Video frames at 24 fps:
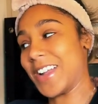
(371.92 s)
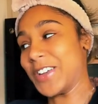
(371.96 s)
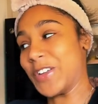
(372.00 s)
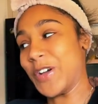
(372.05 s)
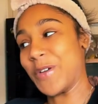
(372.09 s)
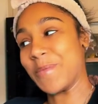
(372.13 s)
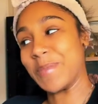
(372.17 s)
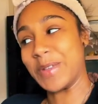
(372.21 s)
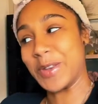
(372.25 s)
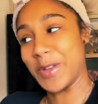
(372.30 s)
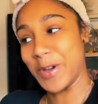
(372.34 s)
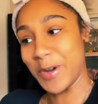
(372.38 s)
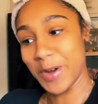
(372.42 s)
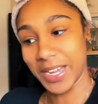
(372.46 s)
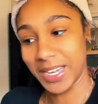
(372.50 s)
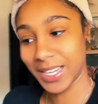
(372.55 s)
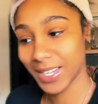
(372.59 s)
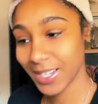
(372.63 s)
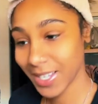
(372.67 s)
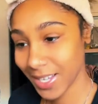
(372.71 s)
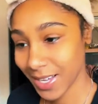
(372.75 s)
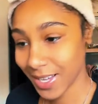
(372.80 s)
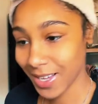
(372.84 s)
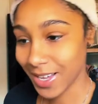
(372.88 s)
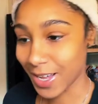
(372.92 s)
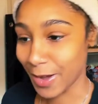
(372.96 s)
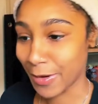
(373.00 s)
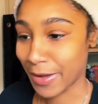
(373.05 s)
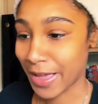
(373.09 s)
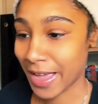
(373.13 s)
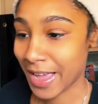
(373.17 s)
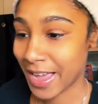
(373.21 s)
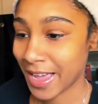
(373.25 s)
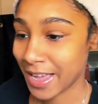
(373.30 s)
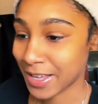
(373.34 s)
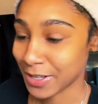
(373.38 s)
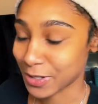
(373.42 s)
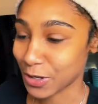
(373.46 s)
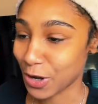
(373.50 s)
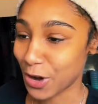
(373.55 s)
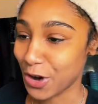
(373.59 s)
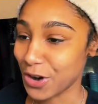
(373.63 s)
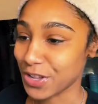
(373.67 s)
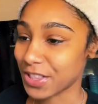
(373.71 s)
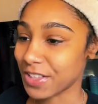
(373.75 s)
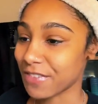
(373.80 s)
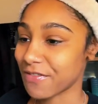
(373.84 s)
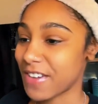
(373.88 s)
I don't be knowing. Okay,
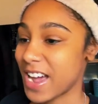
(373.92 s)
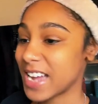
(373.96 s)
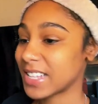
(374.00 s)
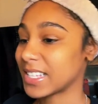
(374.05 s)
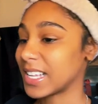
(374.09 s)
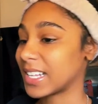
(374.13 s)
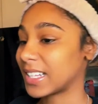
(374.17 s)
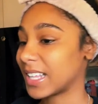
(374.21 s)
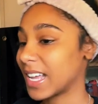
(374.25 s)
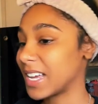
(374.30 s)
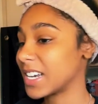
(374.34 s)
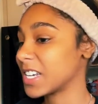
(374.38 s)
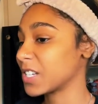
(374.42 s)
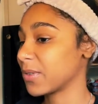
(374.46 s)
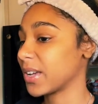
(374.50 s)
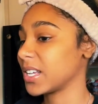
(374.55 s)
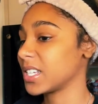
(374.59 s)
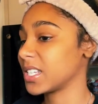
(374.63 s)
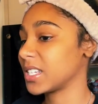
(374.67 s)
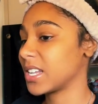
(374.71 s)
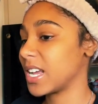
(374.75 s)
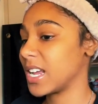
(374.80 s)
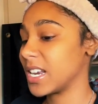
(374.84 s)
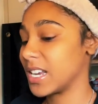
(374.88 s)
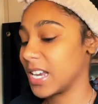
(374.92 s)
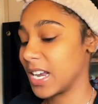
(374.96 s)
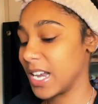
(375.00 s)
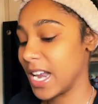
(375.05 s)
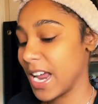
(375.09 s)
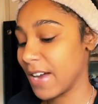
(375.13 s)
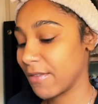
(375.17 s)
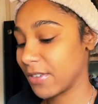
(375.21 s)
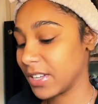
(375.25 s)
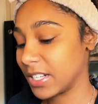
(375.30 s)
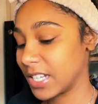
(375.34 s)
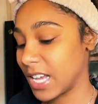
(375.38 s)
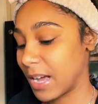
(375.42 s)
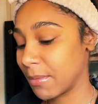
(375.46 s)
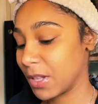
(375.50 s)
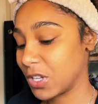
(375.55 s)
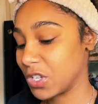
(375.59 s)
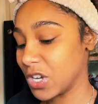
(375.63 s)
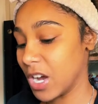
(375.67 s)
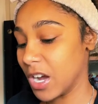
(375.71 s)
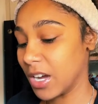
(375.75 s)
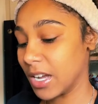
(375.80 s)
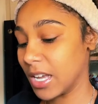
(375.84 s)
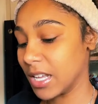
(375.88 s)
so the fact that that is resonating, and every time
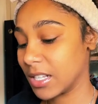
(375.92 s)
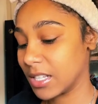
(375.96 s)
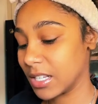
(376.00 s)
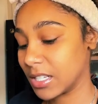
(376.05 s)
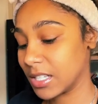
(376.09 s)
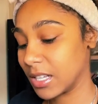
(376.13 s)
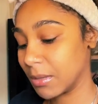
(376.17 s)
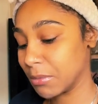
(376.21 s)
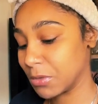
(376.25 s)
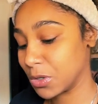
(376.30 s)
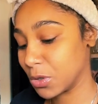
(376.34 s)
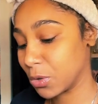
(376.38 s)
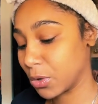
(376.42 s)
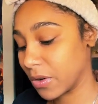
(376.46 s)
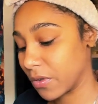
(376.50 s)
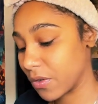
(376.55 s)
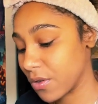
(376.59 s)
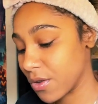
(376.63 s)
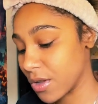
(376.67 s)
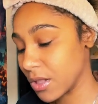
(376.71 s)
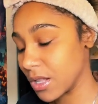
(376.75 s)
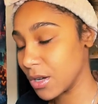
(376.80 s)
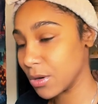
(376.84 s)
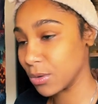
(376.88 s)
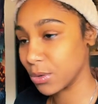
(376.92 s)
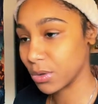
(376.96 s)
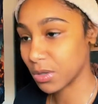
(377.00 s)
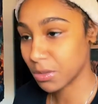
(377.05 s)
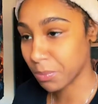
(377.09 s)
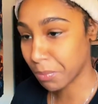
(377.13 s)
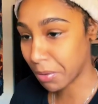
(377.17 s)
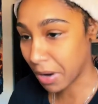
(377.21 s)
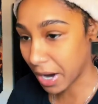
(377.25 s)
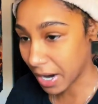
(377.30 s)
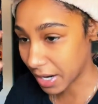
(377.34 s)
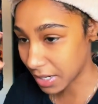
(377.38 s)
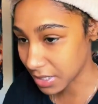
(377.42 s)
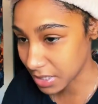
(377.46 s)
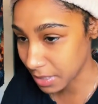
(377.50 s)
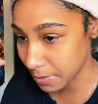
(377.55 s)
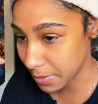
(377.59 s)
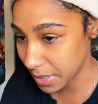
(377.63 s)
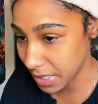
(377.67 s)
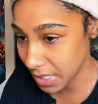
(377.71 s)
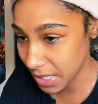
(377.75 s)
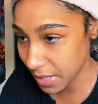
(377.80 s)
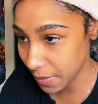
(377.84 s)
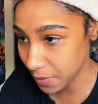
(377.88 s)
that y'all get to some sort of close
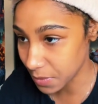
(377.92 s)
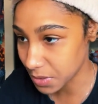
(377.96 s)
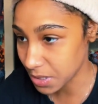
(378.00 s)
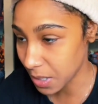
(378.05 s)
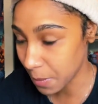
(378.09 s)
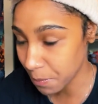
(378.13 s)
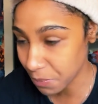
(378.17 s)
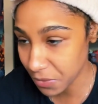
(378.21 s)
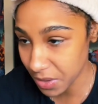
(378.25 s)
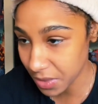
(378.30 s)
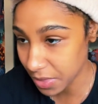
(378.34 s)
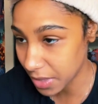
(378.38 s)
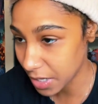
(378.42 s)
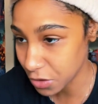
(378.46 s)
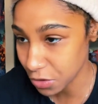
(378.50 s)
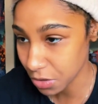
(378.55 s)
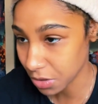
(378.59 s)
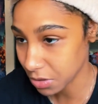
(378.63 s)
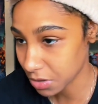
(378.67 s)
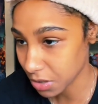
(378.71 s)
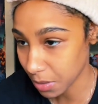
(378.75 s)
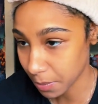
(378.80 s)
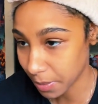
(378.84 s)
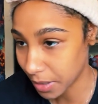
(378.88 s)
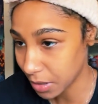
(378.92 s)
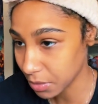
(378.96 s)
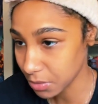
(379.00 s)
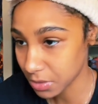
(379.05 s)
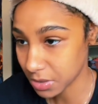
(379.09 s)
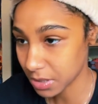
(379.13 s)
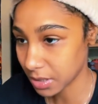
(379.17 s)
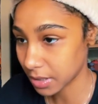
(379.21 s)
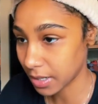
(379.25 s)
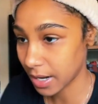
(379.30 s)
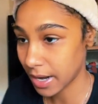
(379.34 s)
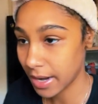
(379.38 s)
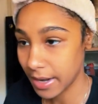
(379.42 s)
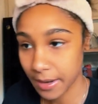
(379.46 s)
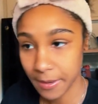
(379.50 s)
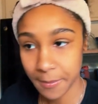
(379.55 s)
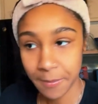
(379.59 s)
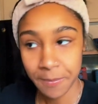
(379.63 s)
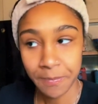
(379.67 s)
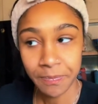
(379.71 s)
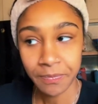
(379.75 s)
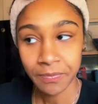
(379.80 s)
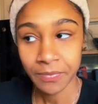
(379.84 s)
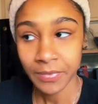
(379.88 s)
proximity of something that you're supposed to
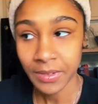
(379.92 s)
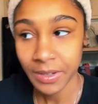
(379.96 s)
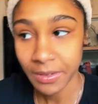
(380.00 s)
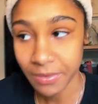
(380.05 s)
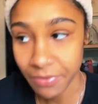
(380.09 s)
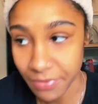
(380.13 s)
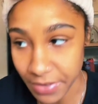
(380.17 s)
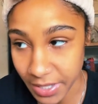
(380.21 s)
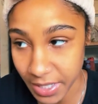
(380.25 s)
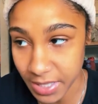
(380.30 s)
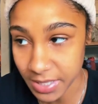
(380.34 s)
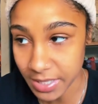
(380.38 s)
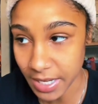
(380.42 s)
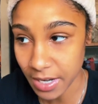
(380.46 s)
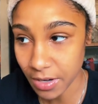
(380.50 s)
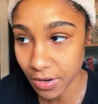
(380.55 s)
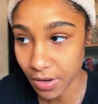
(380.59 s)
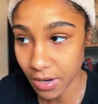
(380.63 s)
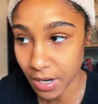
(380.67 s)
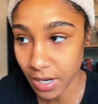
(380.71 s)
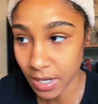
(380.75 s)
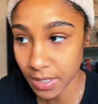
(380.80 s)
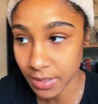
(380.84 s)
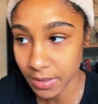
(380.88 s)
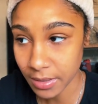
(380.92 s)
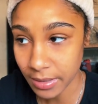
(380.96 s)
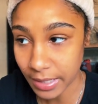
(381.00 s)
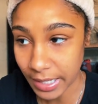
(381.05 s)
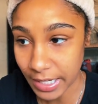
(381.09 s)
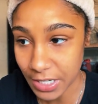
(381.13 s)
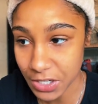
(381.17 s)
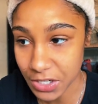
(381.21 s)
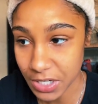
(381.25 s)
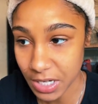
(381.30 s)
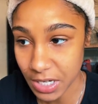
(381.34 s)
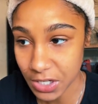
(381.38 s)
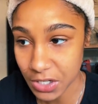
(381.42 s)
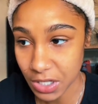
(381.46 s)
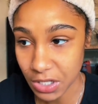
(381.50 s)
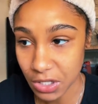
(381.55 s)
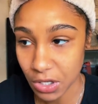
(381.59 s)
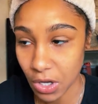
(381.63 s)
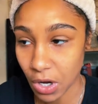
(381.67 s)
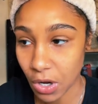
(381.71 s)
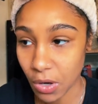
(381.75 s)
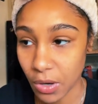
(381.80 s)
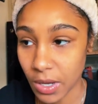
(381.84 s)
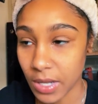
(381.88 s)
like fixate on, that shit
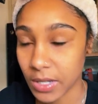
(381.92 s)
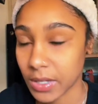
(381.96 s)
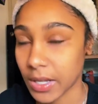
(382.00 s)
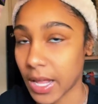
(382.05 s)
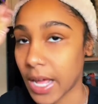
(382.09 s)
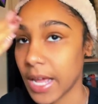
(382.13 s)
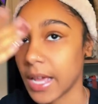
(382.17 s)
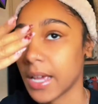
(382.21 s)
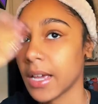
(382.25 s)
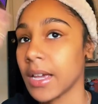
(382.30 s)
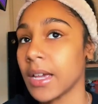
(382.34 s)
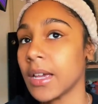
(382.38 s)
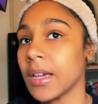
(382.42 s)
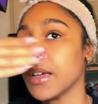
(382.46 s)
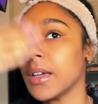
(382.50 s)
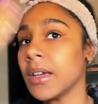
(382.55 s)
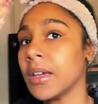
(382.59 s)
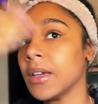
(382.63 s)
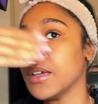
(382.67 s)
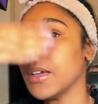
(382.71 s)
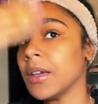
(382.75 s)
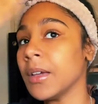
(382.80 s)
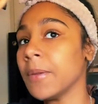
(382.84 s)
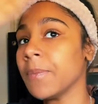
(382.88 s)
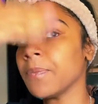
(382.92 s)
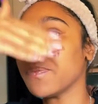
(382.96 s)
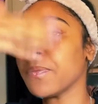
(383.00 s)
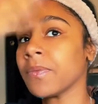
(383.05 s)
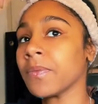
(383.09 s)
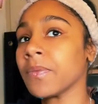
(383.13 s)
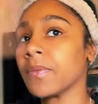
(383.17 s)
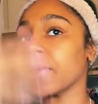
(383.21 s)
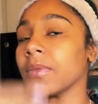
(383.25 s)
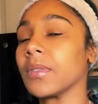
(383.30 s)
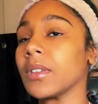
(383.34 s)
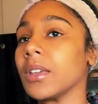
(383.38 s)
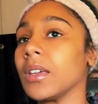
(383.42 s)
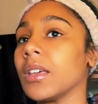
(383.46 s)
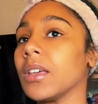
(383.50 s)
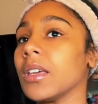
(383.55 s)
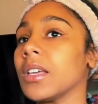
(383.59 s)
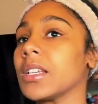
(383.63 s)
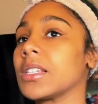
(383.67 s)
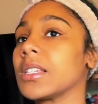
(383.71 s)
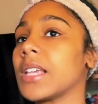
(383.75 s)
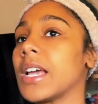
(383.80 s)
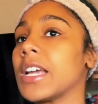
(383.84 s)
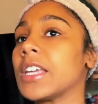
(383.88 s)
just go.
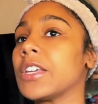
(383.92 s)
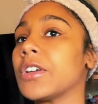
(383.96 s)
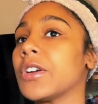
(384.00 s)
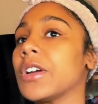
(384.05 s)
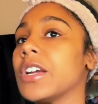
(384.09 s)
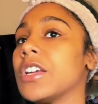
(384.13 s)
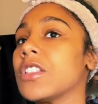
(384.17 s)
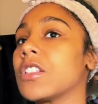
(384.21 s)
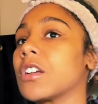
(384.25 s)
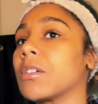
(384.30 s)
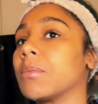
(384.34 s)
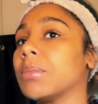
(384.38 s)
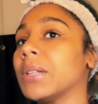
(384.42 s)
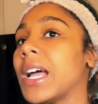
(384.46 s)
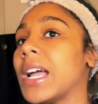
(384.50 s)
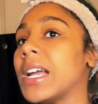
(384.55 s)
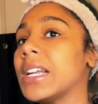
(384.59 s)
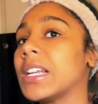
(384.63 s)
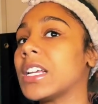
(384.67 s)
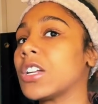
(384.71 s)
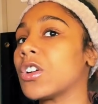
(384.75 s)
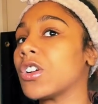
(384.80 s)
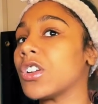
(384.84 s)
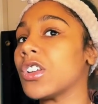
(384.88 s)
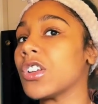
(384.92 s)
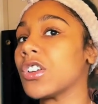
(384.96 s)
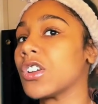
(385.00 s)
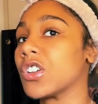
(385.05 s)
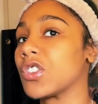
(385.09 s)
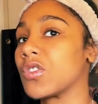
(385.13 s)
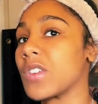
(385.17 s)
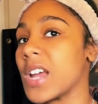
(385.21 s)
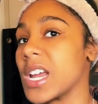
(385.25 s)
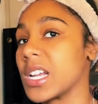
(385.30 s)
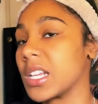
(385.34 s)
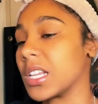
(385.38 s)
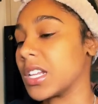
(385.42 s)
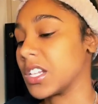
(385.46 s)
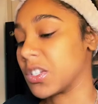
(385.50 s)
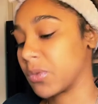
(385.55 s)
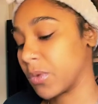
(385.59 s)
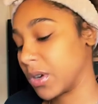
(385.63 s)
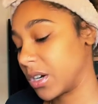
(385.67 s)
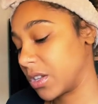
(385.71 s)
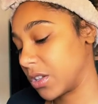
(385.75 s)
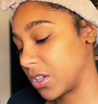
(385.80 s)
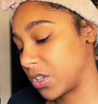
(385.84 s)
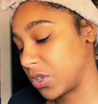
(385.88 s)
It's like you're either blinded or you're distracted.
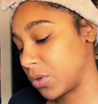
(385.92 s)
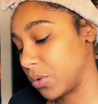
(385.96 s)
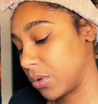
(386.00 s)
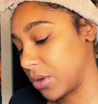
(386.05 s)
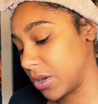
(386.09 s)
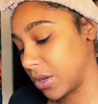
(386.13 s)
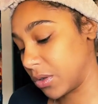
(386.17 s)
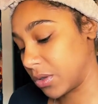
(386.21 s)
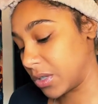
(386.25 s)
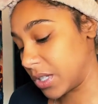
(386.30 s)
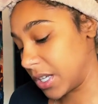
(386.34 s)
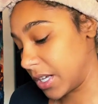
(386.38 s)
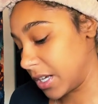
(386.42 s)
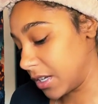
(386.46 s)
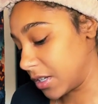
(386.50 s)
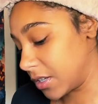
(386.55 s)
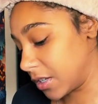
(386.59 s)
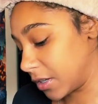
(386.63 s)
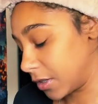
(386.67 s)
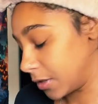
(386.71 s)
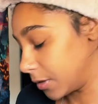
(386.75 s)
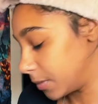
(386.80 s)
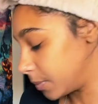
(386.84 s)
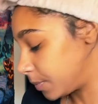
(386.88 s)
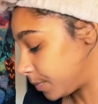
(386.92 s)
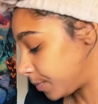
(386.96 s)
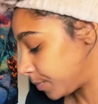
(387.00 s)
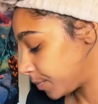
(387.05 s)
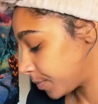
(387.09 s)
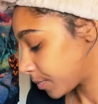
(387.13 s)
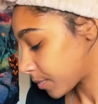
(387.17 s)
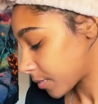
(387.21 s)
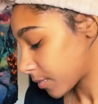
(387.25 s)
It's one of the two of those things. So